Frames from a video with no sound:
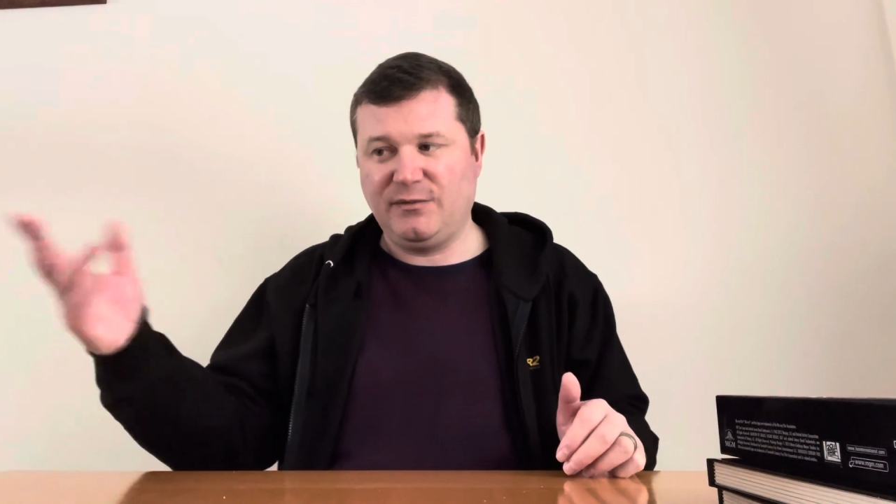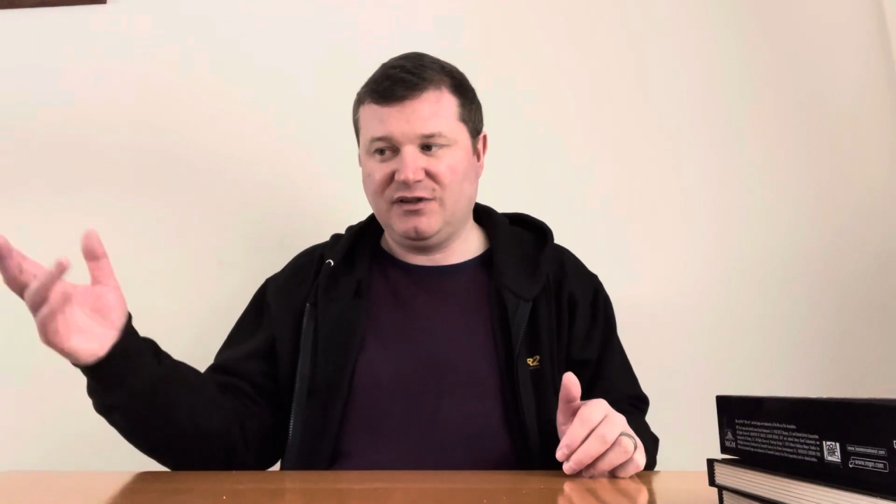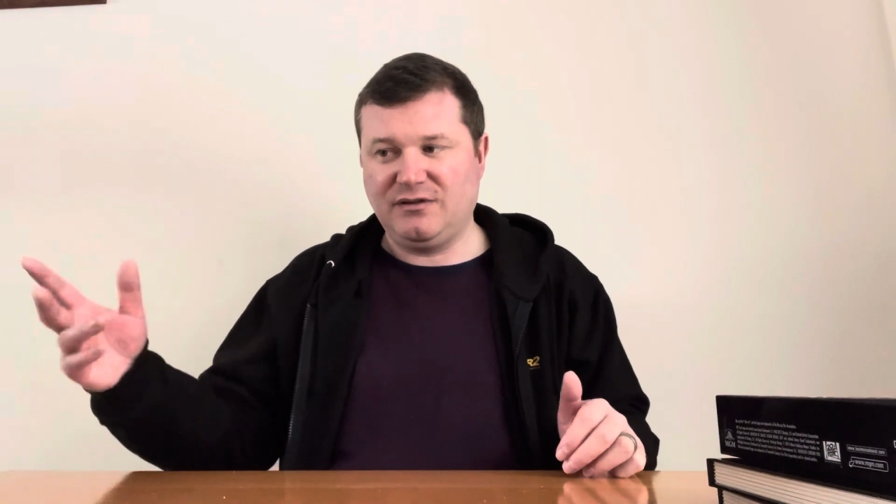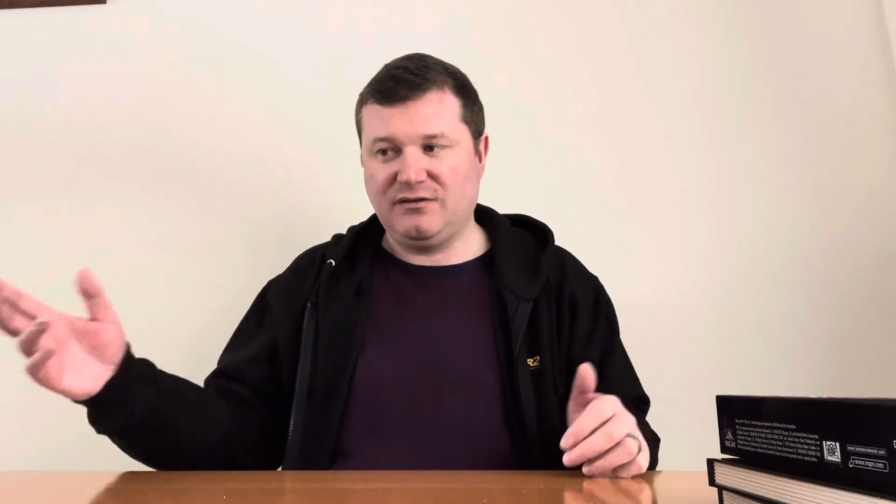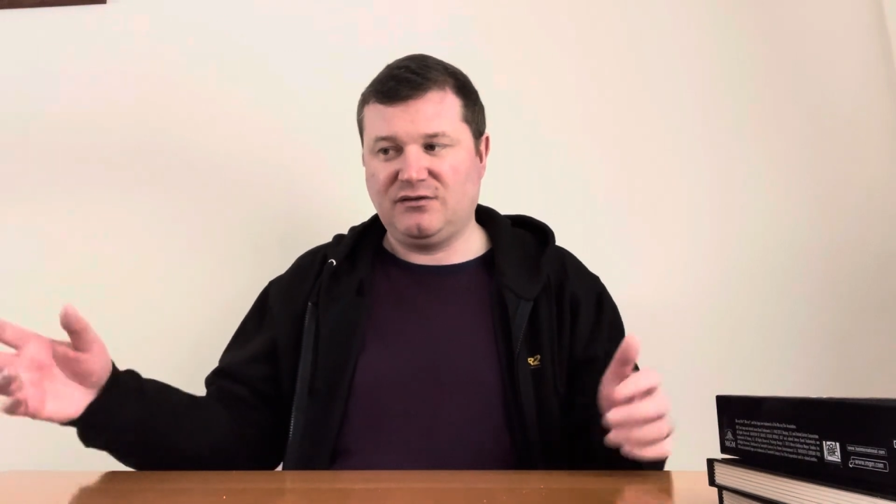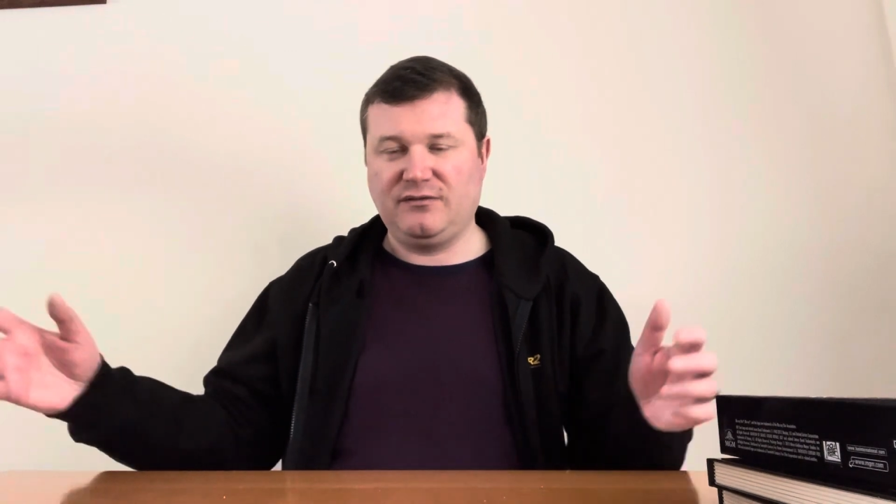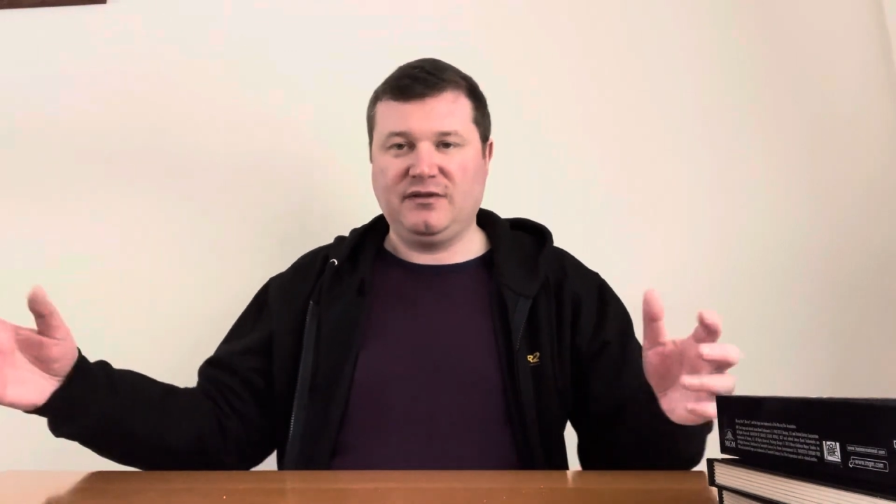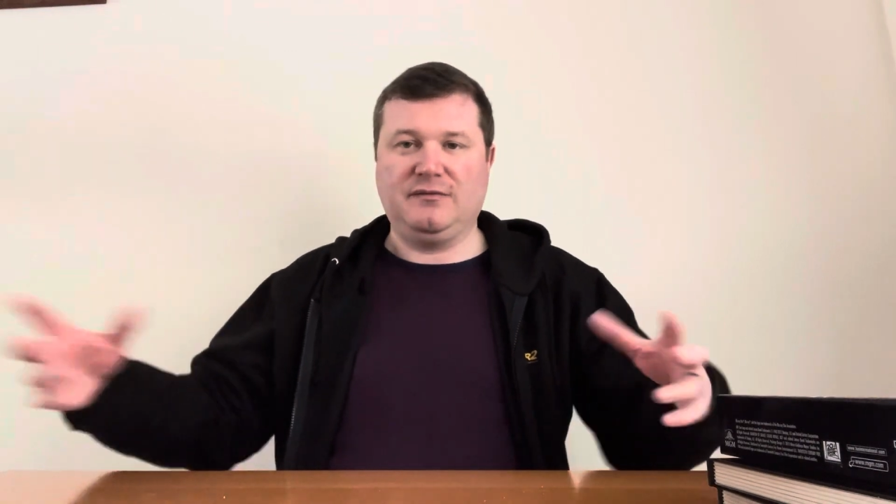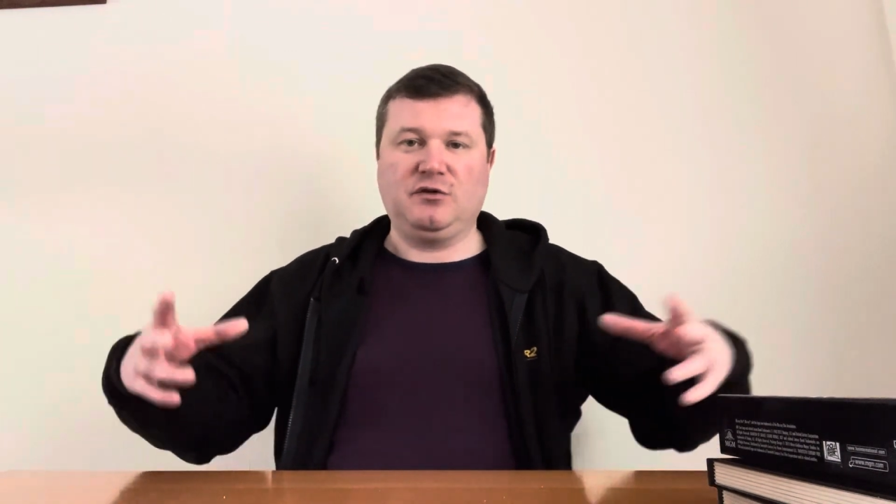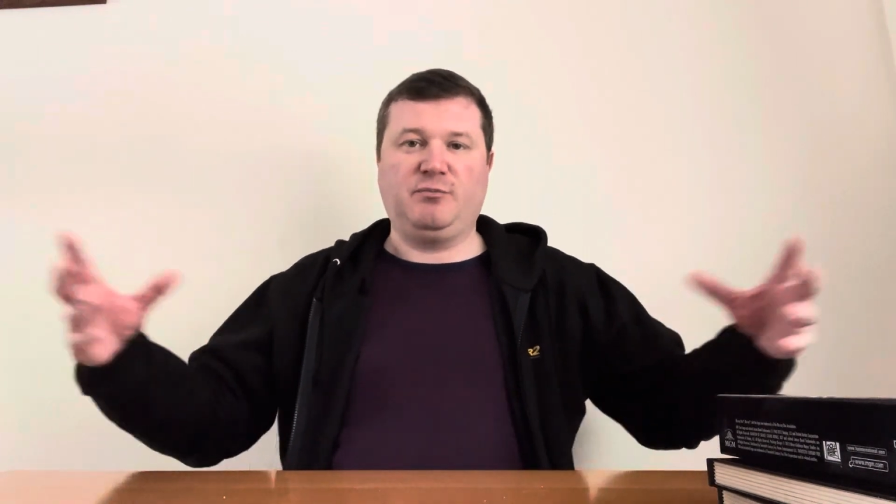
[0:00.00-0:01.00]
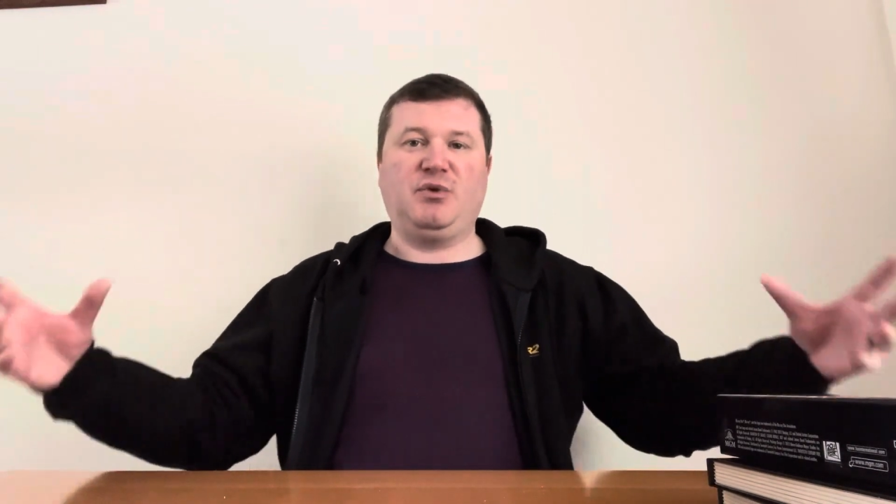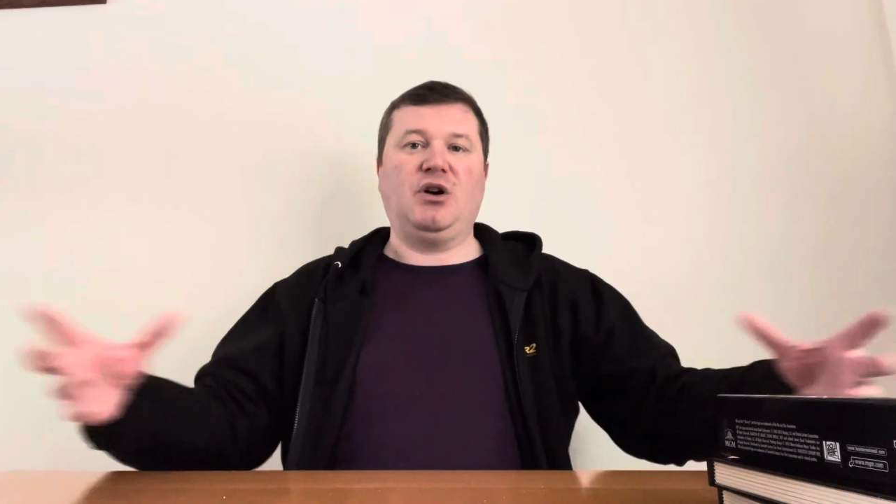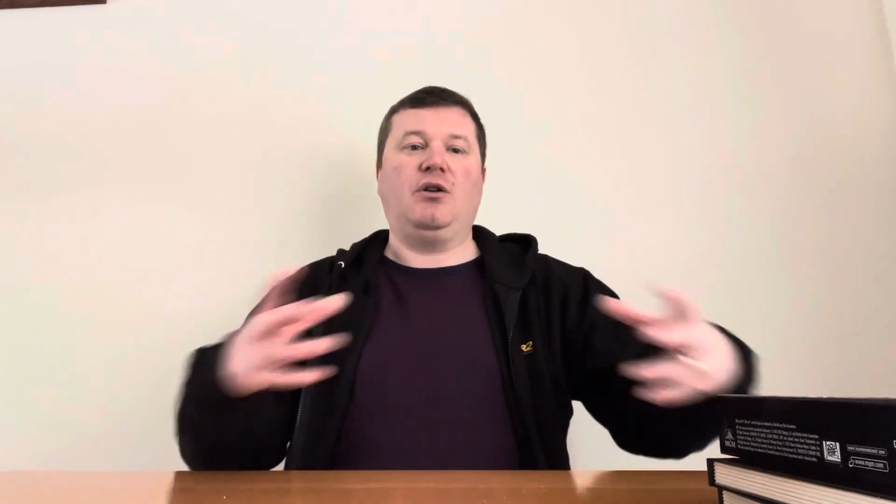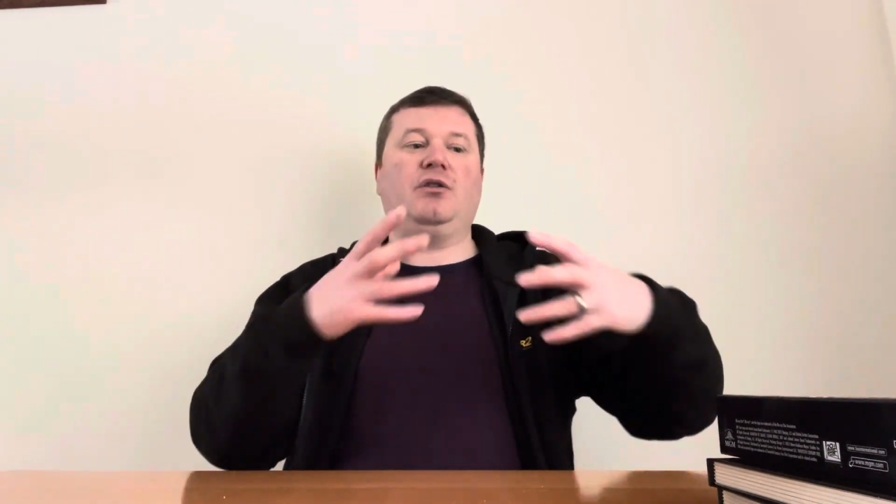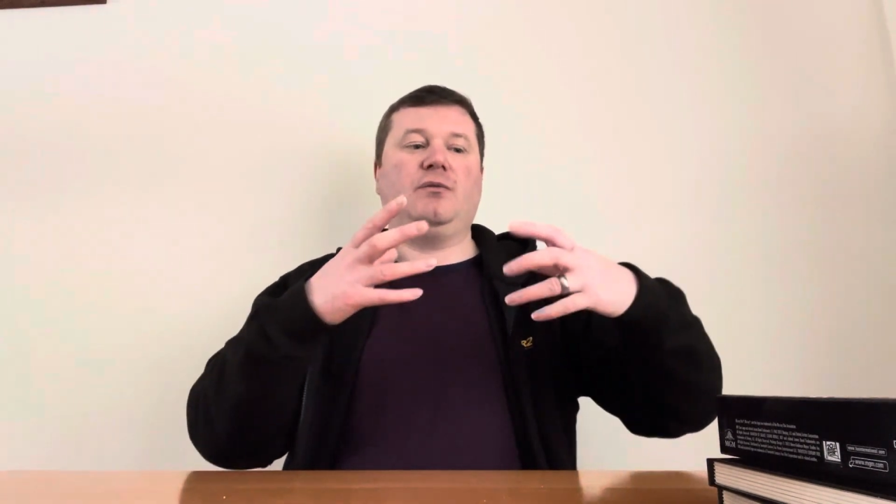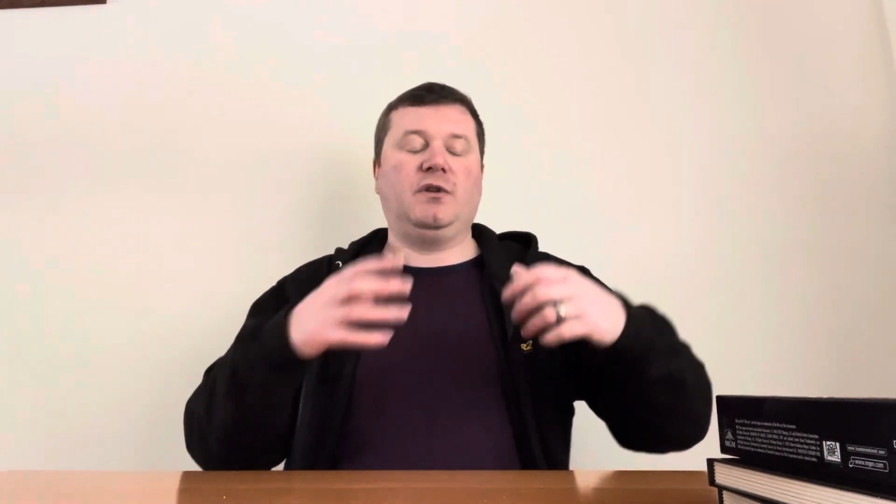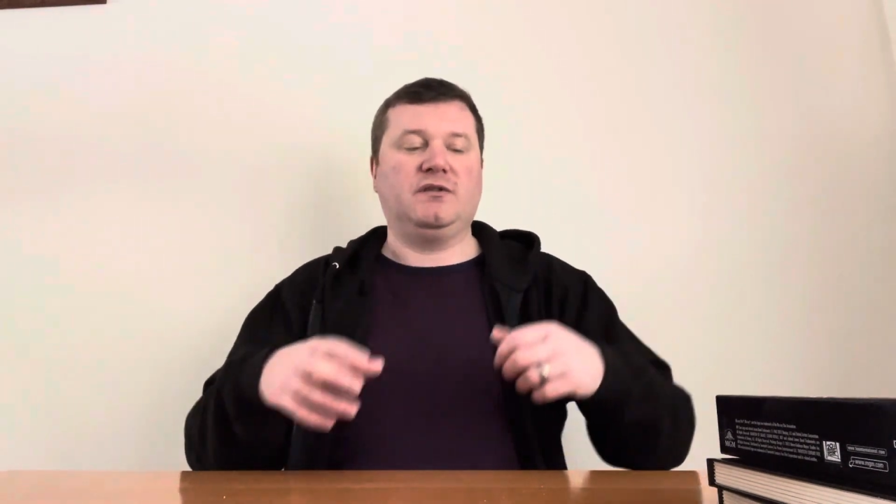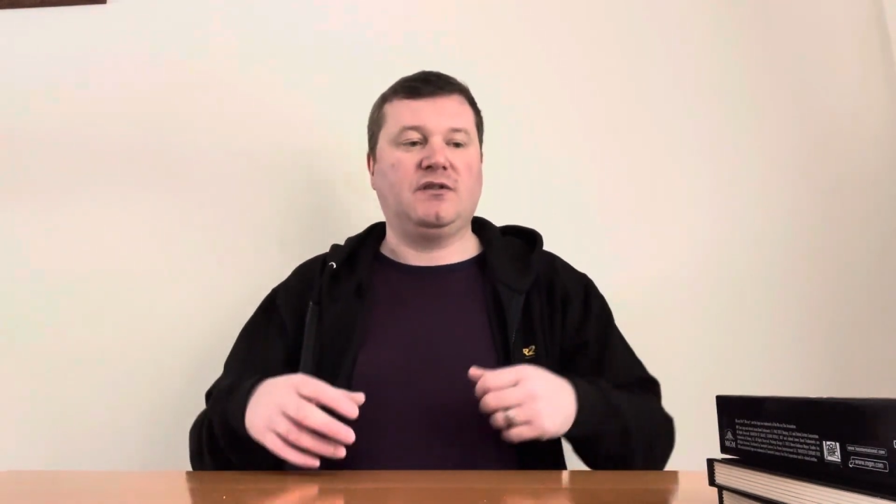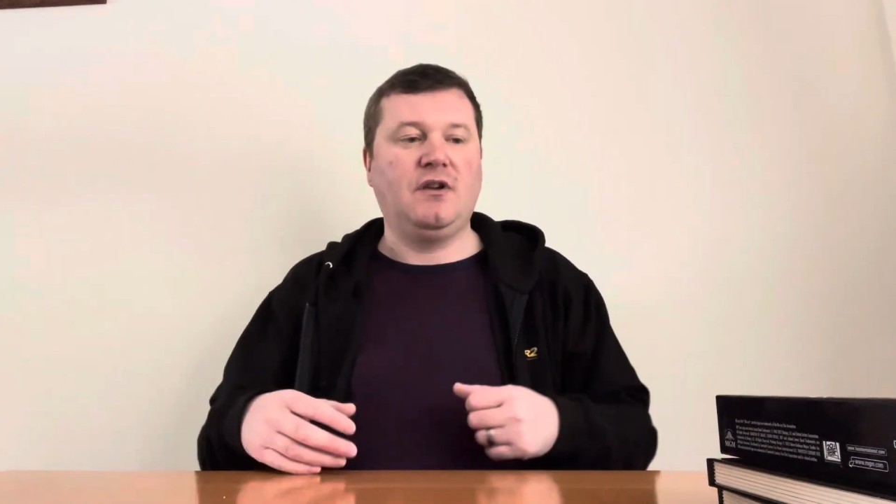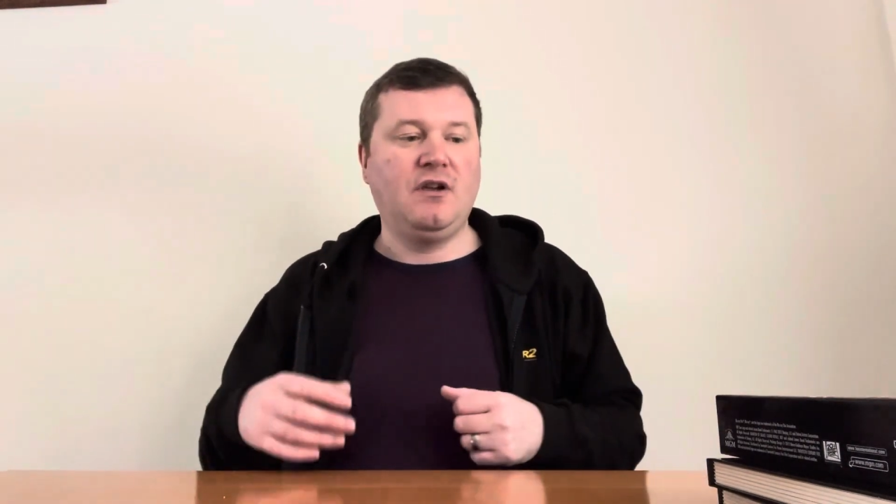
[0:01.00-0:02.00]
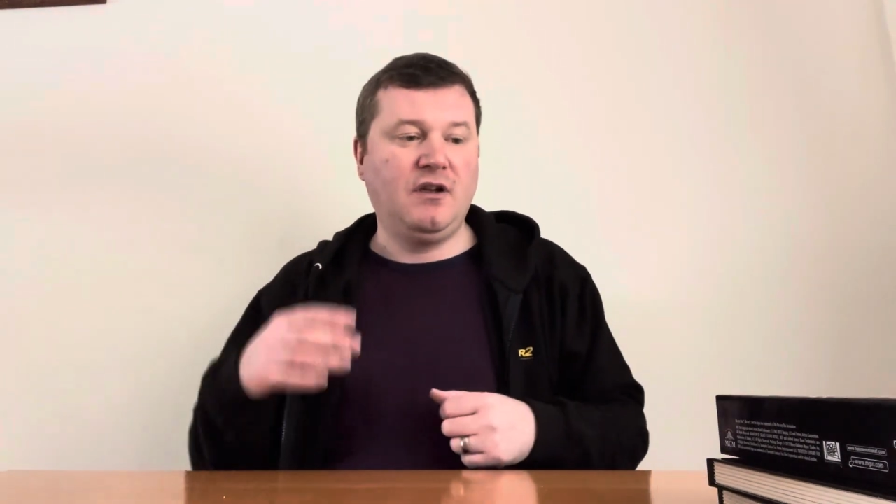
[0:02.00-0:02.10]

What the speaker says: It's not stuff that I've just bought all at once.